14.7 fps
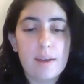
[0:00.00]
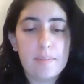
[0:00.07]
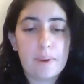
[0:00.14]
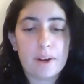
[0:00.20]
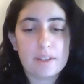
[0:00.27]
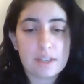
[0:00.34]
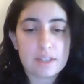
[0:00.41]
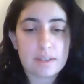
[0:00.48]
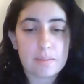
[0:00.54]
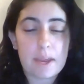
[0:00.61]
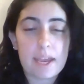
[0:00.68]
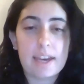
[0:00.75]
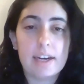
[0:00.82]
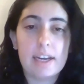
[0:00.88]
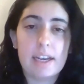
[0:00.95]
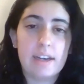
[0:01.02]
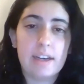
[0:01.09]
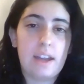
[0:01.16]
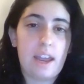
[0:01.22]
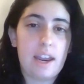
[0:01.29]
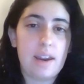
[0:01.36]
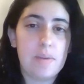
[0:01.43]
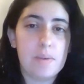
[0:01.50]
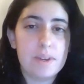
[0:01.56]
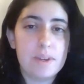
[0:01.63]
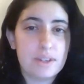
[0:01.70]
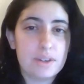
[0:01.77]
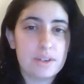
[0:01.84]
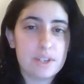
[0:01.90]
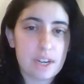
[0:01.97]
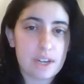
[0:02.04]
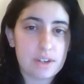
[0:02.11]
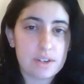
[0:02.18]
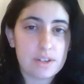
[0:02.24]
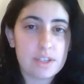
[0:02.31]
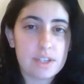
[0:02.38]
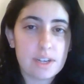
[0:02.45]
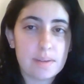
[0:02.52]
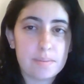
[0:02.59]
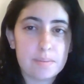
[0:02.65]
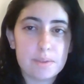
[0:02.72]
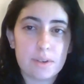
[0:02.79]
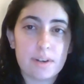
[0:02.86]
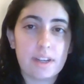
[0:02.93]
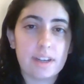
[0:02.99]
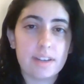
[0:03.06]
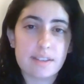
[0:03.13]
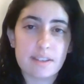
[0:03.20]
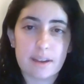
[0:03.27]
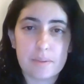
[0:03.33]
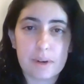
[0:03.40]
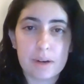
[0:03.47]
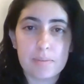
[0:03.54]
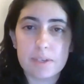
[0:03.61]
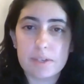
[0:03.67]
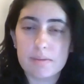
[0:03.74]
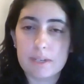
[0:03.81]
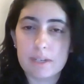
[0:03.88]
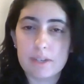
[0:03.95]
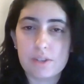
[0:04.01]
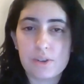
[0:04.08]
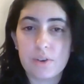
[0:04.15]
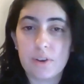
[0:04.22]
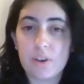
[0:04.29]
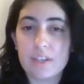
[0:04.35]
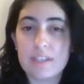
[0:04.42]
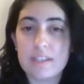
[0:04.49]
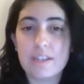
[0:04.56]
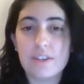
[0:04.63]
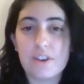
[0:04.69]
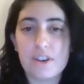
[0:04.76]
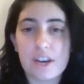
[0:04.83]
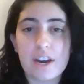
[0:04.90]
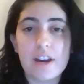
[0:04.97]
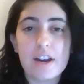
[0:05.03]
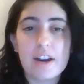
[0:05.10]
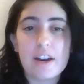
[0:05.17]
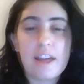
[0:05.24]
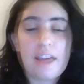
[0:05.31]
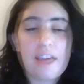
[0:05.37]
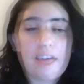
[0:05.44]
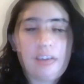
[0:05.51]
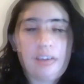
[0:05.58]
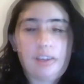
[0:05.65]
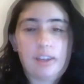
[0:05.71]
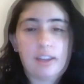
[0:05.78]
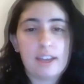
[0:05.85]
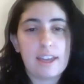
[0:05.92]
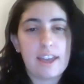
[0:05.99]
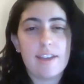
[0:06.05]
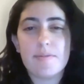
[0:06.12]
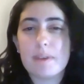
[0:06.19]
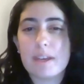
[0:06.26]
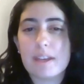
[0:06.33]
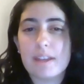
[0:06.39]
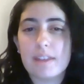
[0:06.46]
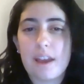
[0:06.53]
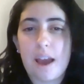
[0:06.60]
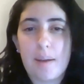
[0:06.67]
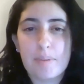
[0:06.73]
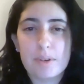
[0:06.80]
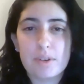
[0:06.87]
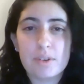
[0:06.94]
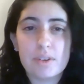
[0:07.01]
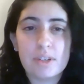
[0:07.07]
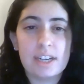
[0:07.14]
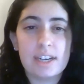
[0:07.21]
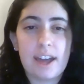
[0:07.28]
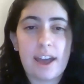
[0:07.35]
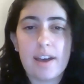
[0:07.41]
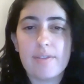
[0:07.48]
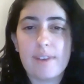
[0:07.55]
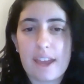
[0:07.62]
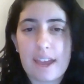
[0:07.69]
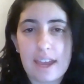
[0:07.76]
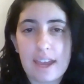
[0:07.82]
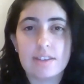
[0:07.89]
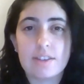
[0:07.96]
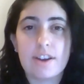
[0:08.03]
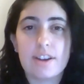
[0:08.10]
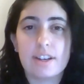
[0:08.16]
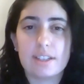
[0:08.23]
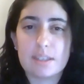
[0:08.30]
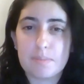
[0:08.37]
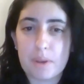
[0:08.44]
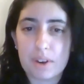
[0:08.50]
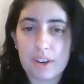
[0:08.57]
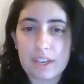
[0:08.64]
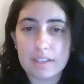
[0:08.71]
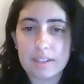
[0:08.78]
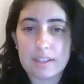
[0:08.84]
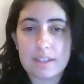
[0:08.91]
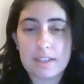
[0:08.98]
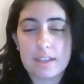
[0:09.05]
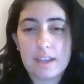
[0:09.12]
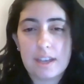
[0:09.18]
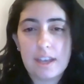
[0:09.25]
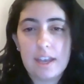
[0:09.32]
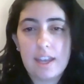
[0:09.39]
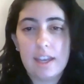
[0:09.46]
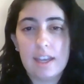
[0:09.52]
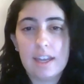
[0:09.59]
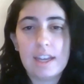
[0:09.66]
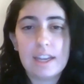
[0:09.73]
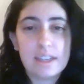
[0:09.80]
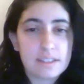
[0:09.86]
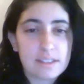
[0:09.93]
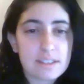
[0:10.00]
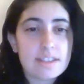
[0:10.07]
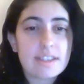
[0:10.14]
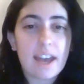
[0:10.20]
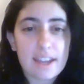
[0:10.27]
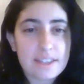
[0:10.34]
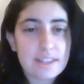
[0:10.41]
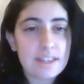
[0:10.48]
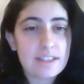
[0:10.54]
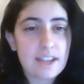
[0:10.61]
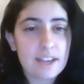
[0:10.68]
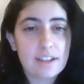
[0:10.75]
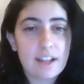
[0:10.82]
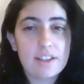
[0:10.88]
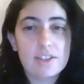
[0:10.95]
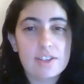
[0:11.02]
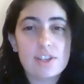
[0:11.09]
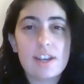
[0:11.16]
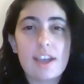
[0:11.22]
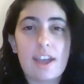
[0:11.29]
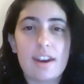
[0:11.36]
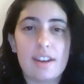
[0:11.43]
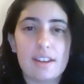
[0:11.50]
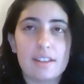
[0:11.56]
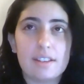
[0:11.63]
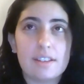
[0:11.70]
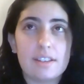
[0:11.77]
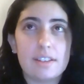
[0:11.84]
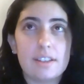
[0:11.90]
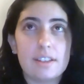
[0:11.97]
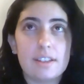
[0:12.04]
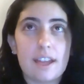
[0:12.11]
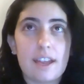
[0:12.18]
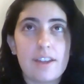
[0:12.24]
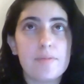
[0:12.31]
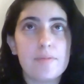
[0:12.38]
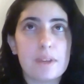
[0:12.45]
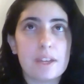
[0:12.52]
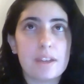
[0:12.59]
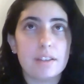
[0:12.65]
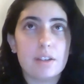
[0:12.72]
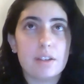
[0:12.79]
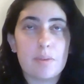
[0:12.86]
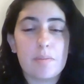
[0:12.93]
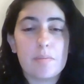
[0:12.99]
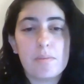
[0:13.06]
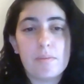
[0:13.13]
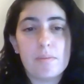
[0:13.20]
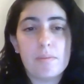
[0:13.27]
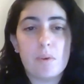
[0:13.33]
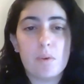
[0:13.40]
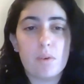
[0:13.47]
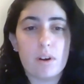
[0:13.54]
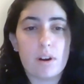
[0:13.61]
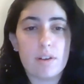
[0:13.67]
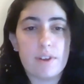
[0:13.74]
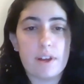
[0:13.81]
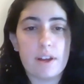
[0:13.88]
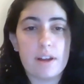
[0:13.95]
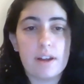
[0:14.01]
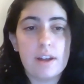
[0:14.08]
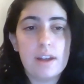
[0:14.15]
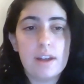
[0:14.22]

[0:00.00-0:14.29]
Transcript: participate in a research internship during a summer between junior and senior year. It gave me the opportunity to have hands-on experience in science and technology, and it gave me a little bit more of a